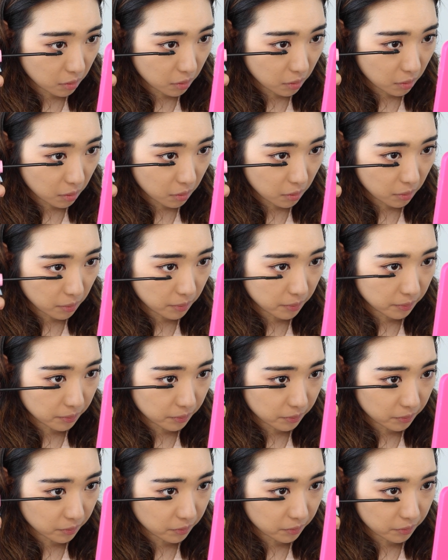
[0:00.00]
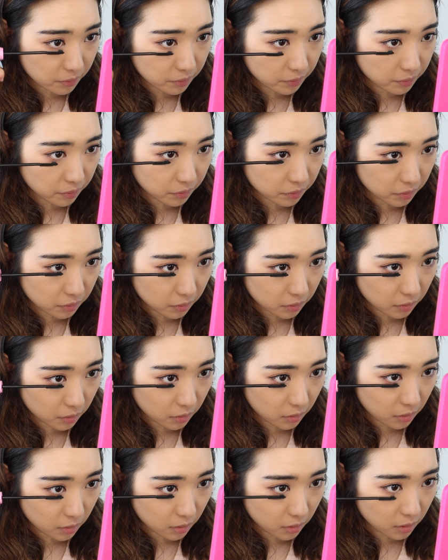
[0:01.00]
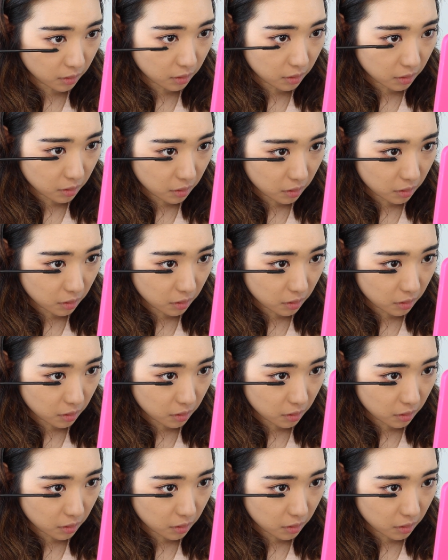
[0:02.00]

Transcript: Nothing is said.